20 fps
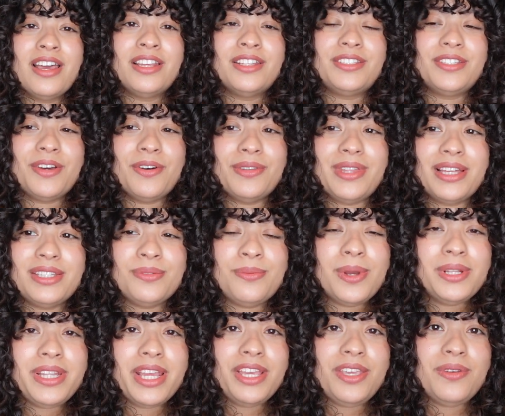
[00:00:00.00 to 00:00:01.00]
So that's
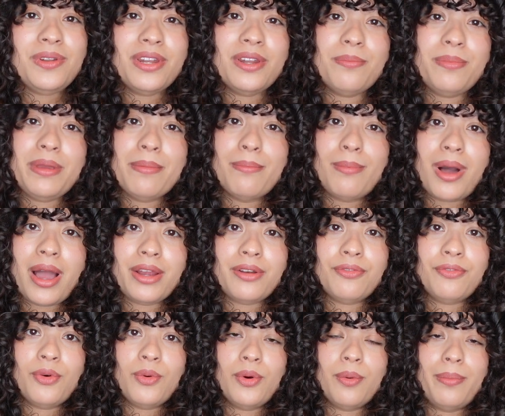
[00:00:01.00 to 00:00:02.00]
one thing you need to be
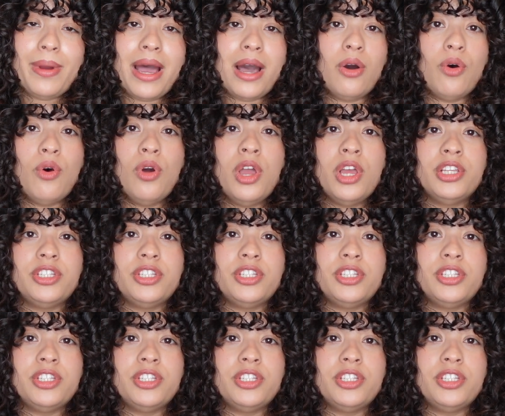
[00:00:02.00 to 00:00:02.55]
mindful about.